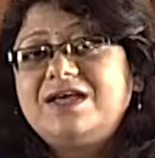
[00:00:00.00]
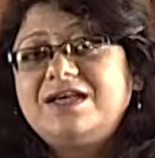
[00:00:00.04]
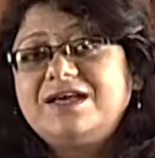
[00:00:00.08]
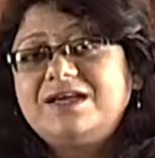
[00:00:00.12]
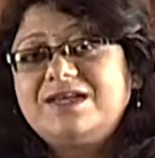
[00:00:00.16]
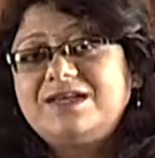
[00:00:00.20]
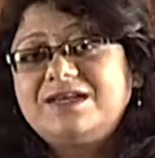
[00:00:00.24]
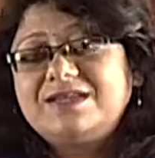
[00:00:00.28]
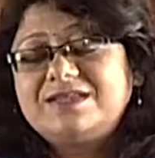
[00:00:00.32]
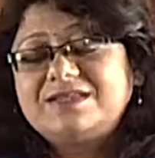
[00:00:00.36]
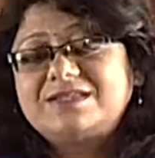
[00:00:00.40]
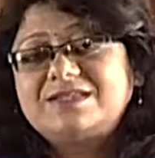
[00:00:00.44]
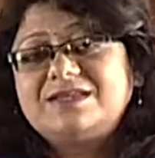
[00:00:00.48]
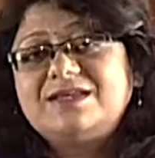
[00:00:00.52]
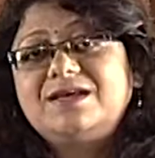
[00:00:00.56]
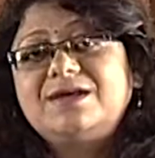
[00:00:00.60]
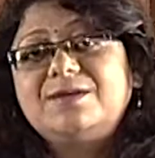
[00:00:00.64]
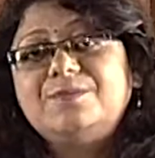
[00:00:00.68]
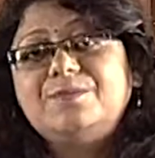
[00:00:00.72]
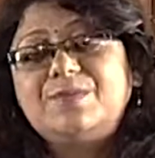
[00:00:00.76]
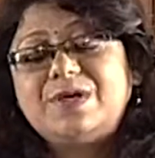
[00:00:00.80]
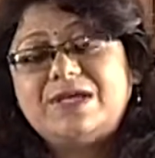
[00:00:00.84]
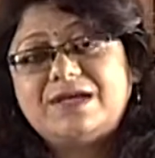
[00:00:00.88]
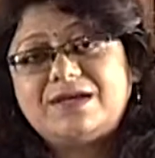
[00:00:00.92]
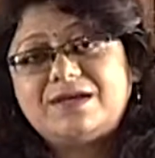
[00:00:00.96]
is
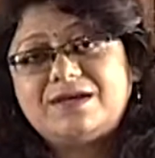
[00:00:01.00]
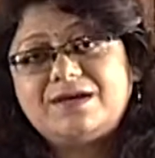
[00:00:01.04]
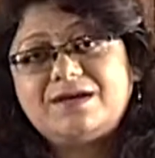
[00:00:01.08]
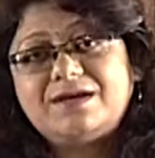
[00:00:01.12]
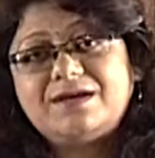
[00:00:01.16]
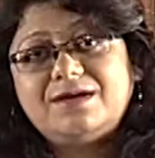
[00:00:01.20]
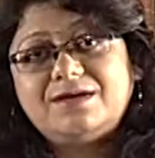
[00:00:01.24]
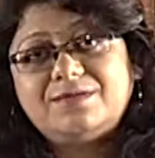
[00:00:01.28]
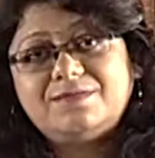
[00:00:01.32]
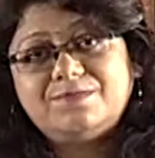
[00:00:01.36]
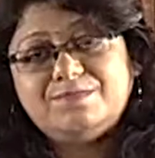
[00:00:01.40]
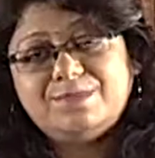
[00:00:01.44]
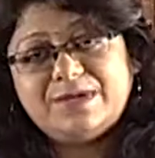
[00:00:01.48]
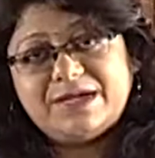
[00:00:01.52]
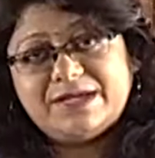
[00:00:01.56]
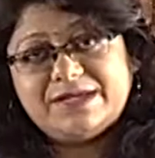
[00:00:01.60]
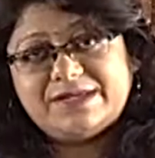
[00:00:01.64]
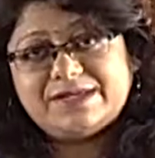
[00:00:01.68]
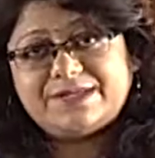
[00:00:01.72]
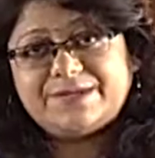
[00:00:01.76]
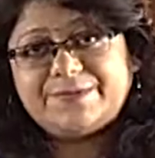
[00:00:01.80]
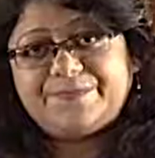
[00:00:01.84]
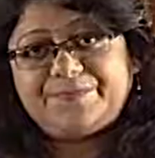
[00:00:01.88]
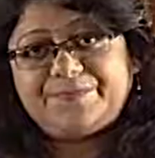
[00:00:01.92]
being made.